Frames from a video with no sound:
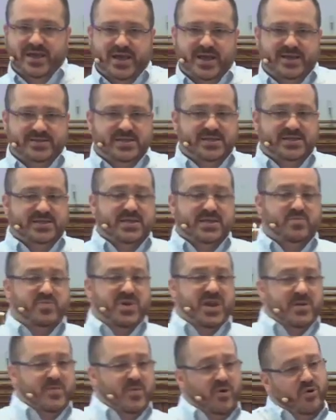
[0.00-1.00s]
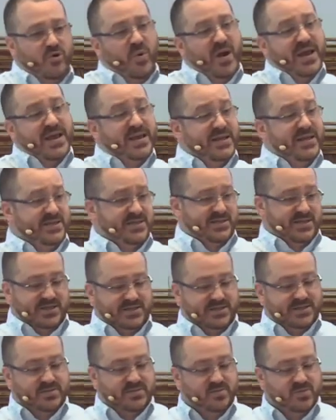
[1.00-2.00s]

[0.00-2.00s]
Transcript: and to see people the way He sees them.